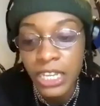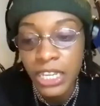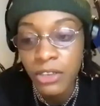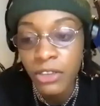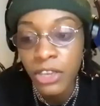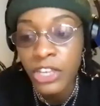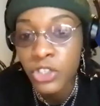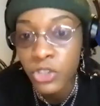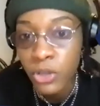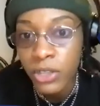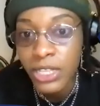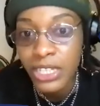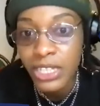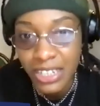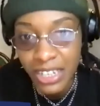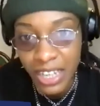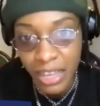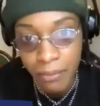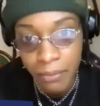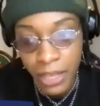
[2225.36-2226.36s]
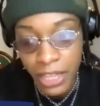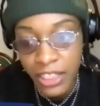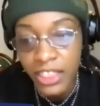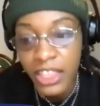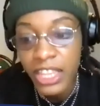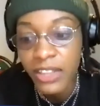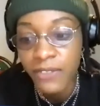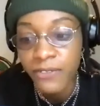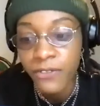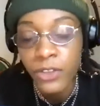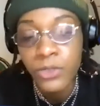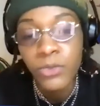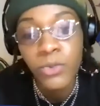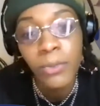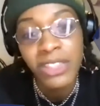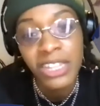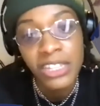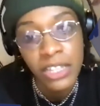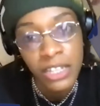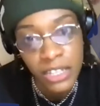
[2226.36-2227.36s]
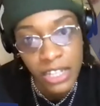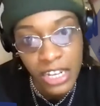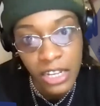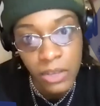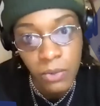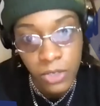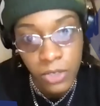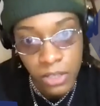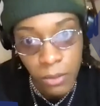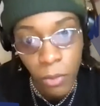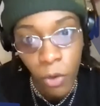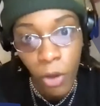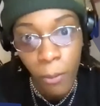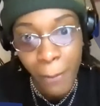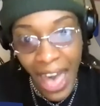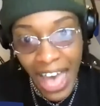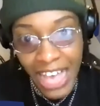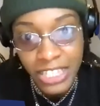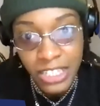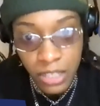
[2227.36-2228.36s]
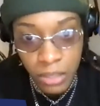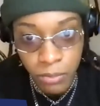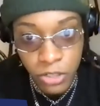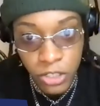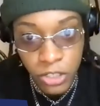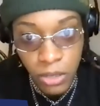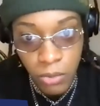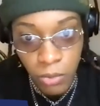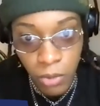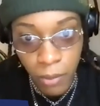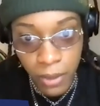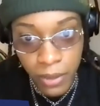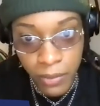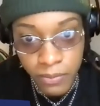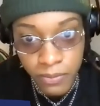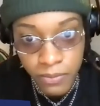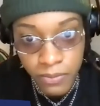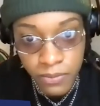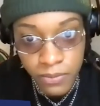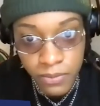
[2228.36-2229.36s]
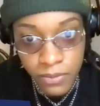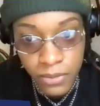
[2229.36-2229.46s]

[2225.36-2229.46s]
I was dating historically did date men. Then the first woman that they dated was a more masculine presenting woman.